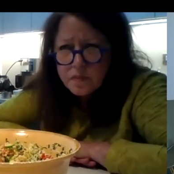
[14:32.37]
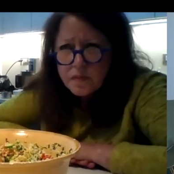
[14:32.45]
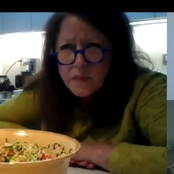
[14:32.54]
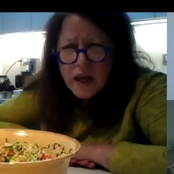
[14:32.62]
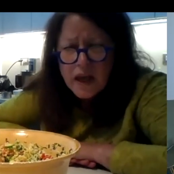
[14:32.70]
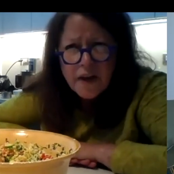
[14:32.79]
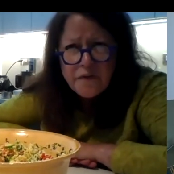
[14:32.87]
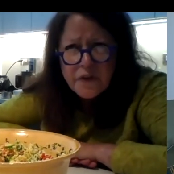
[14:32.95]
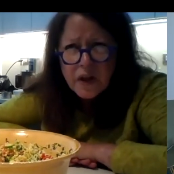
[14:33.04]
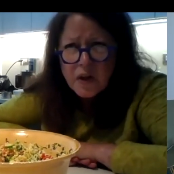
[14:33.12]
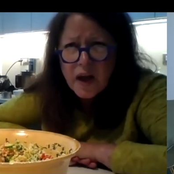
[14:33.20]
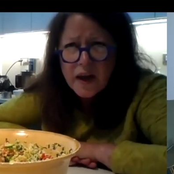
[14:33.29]
And I
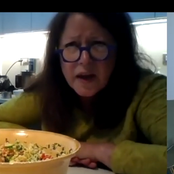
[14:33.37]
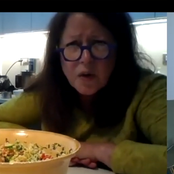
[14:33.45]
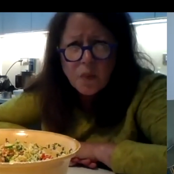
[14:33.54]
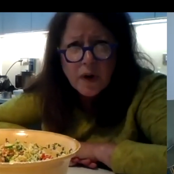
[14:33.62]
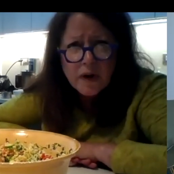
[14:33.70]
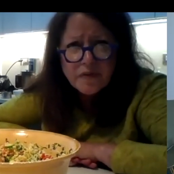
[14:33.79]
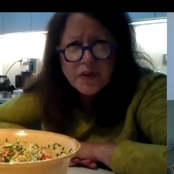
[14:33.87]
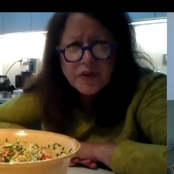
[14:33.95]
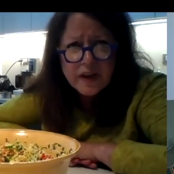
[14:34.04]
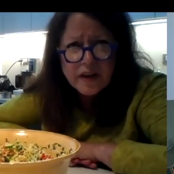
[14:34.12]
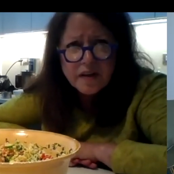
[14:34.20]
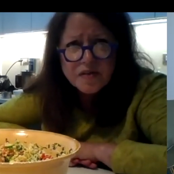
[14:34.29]
felt like one of the
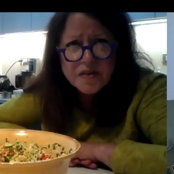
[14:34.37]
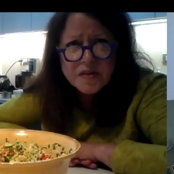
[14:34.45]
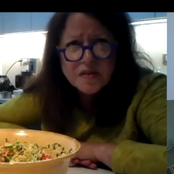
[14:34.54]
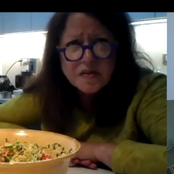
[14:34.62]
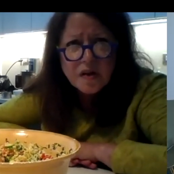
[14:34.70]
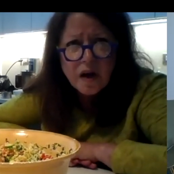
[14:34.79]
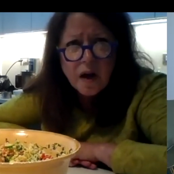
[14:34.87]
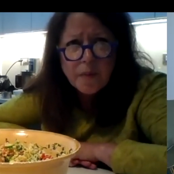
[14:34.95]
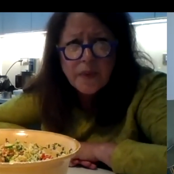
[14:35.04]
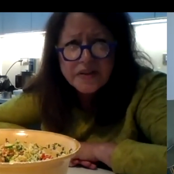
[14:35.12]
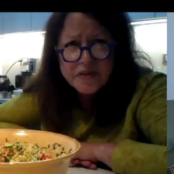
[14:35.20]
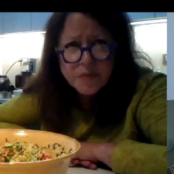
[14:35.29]
things
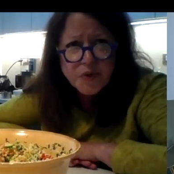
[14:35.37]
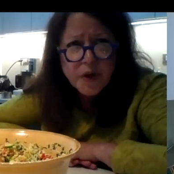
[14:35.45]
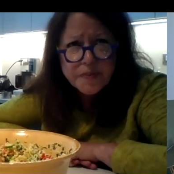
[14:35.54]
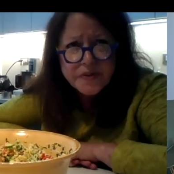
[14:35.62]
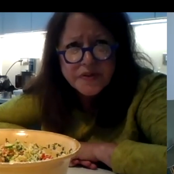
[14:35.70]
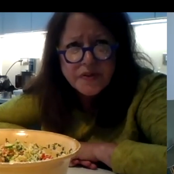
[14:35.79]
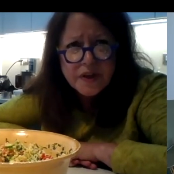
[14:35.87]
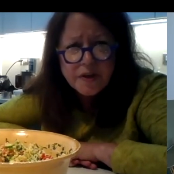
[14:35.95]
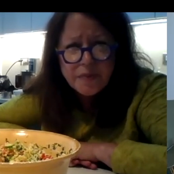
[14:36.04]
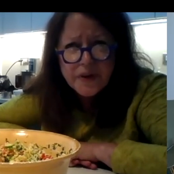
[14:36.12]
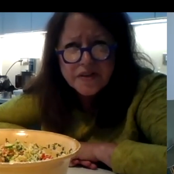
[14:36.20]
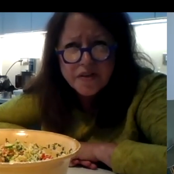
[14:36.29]
I sometimes need,
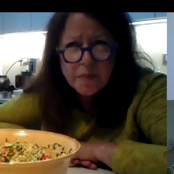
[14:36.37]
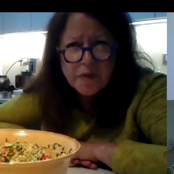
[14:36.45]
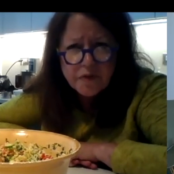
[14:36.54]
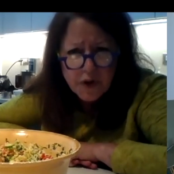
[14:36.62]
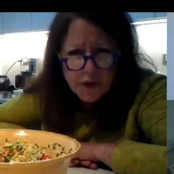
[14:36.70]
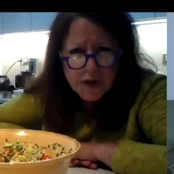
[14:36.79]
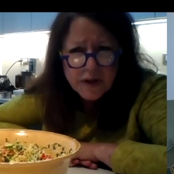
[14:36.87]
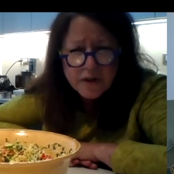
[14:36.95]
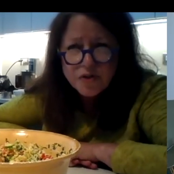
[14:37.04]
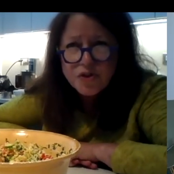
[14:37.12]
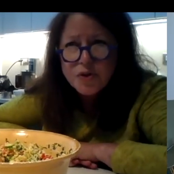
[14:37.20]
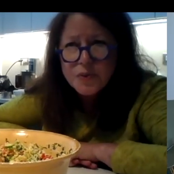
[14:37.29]
because I'm a very
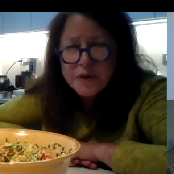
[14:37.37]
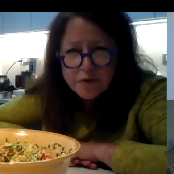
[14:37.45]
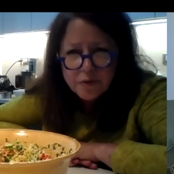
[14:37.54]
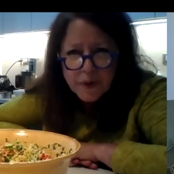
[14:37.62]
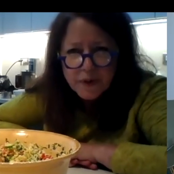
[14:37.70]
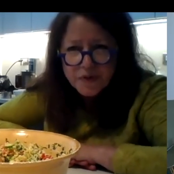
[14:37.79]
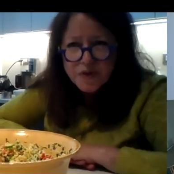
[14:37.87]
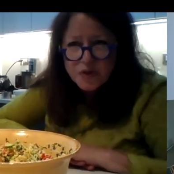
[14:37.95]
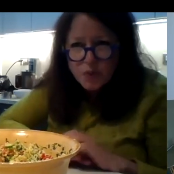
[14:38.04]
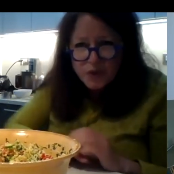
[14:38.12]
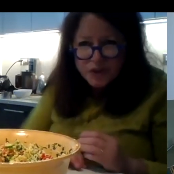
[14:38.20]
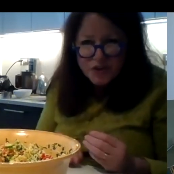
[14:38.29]
intuitive person,
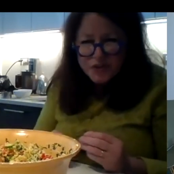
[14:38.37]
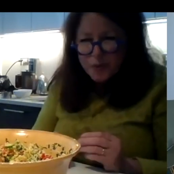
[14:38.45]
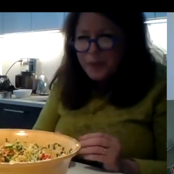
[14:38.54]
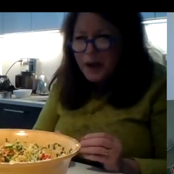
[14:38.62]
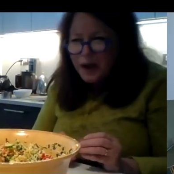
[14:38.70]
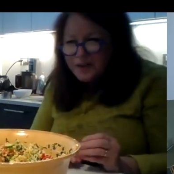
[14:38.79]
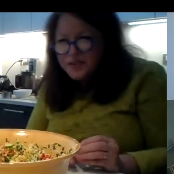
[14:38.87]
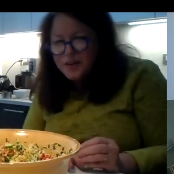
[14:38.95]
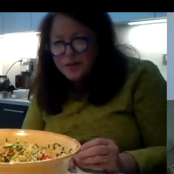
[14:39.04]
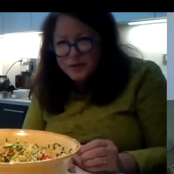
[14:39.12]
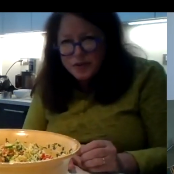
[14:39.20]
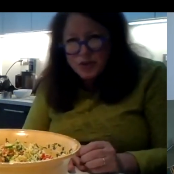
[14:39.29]
which is a
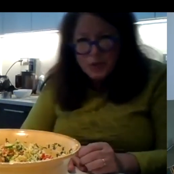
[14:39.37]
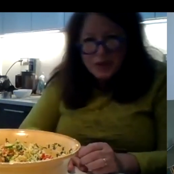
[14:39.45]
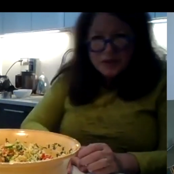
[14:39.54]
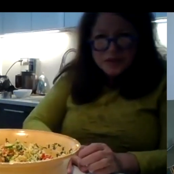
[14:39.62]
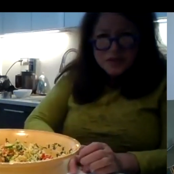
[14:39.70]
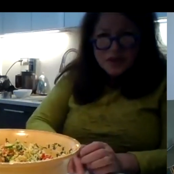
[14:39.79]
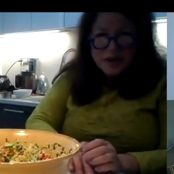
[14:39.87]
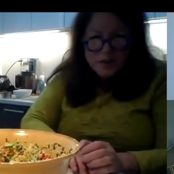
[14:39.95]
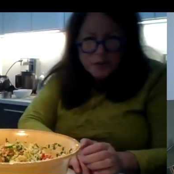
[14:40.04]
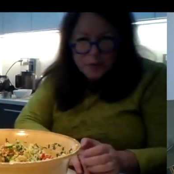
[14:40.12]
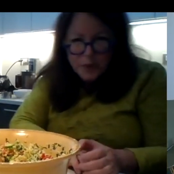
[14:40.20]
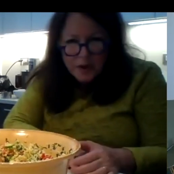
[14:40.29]
positive in doing this kind
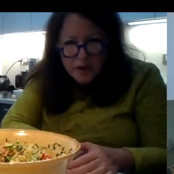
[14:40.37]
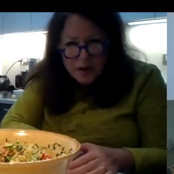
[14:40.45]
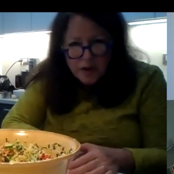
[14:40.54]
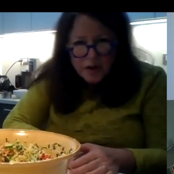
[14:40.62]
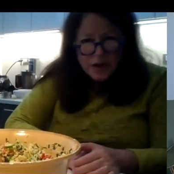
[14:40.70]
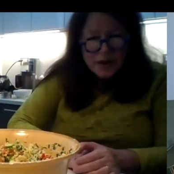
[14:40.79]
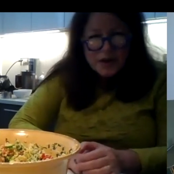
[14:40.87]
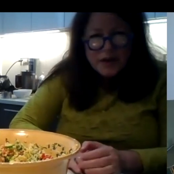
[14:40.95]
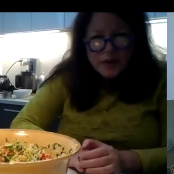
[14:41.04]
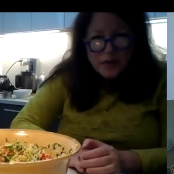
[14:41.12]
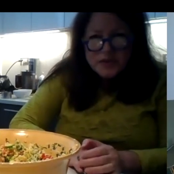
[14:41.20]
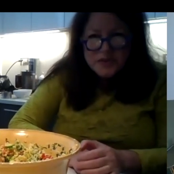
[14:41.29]
of work,
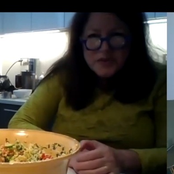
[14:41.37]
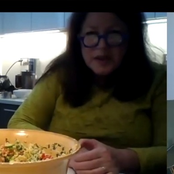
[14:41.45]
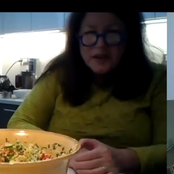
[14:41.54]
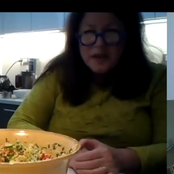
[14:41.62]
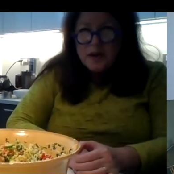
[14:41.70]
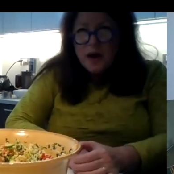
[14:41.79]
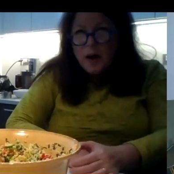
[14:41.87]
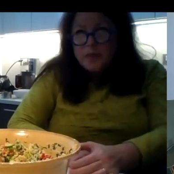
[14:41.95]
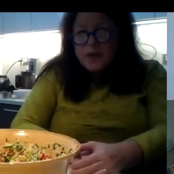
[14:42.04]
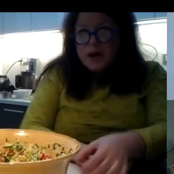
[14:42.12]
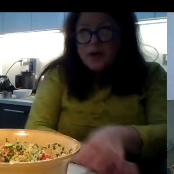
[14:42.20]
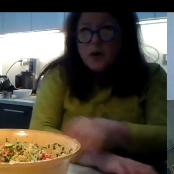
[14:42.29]
was that I'm
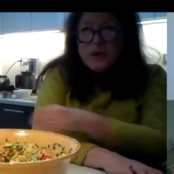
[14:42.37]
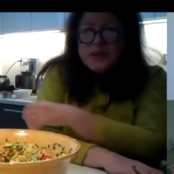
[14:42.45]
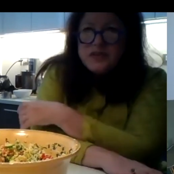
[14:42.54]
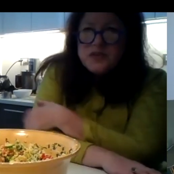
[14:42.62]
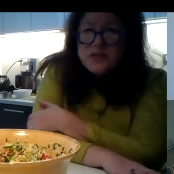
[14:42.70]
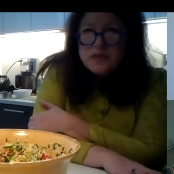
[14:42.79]
not always